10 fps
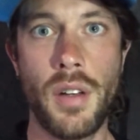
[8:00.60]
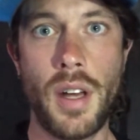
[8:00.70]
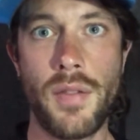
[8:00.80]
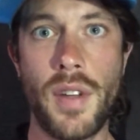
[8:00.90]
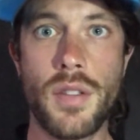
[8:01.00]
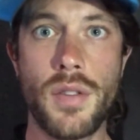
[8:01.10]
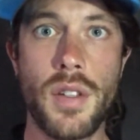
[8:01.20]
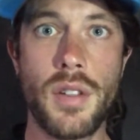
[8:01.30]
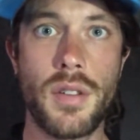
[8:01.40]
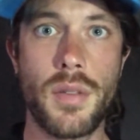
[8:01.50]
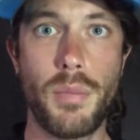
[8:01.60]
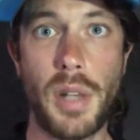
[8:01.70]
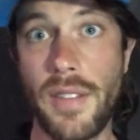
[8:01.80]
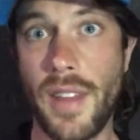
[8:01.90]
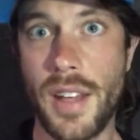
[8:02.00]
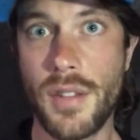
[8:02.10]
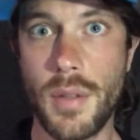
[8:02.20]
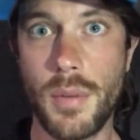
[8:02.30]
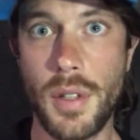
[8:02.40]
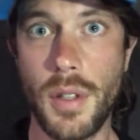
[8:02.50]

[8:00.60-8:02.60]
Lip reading: adventurers plan their trips too.